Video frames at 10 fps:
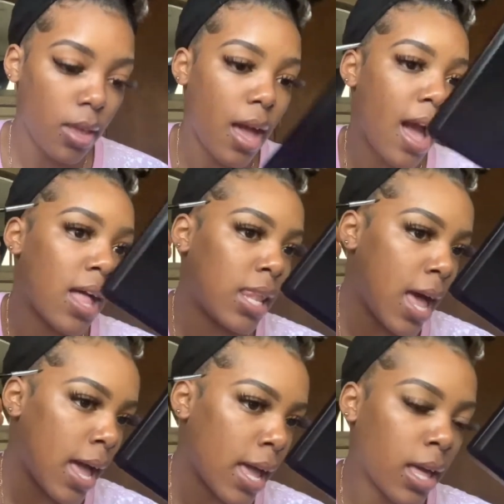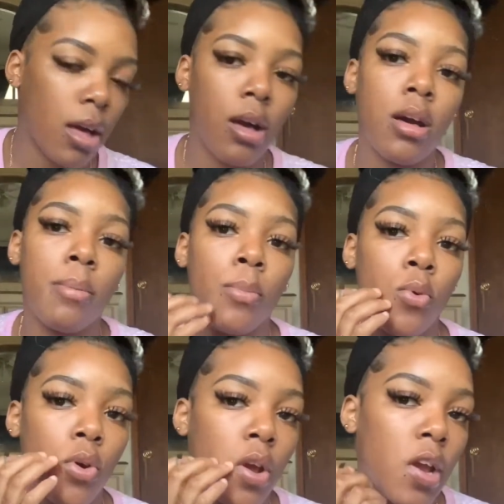I like a
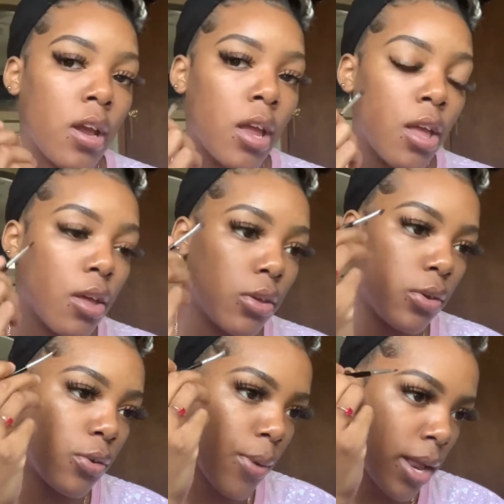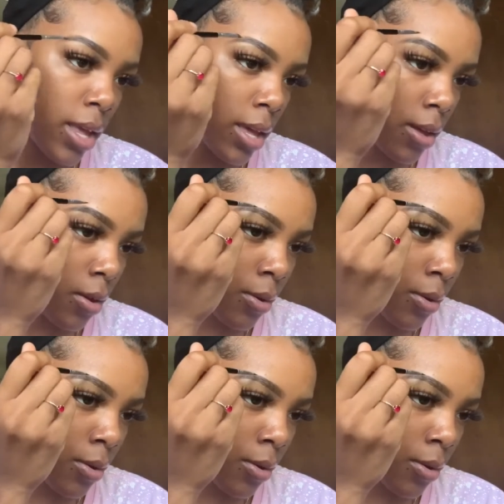more gradient